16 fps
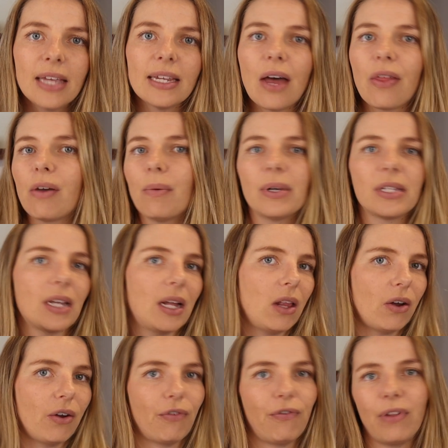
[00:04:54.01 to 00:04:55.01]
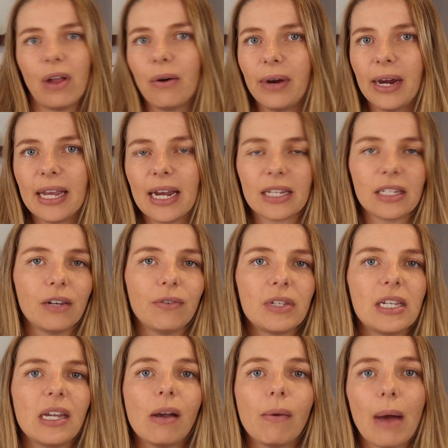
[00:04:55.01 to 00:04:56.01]
Now, there was a lot of flurry and
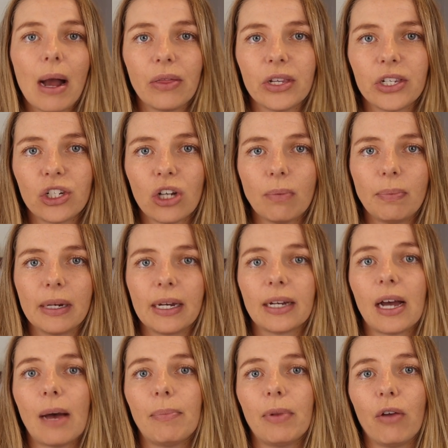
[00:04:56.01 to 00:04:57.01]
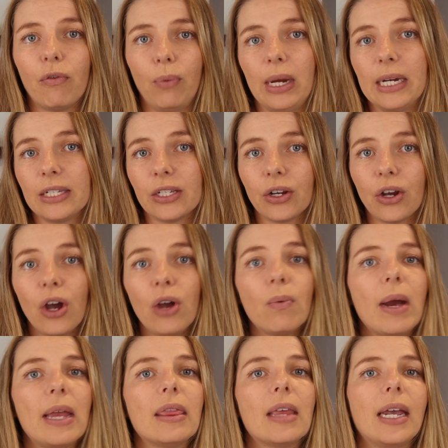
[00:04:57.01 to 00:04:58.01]
activity around this topic a couple of weeks ago
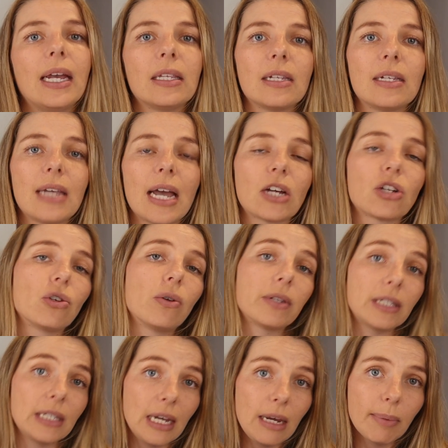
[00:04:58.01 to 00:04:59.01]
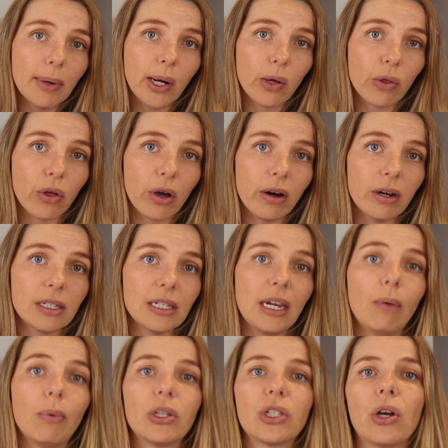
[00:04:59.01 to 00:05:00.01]
when the International Seabed
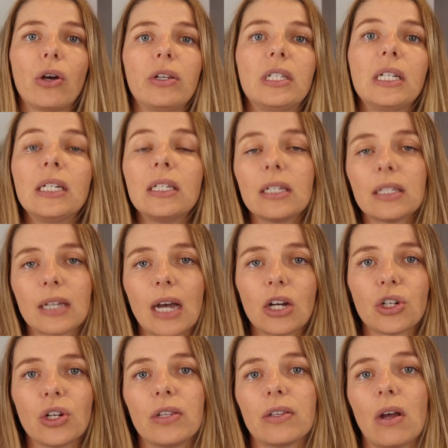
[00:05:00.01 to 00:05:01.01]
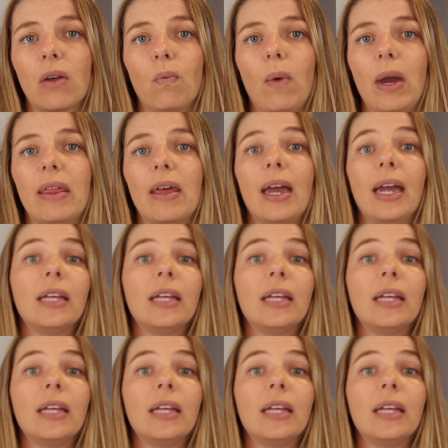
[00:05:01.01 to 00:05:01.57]
Authority was hosting discussions on whether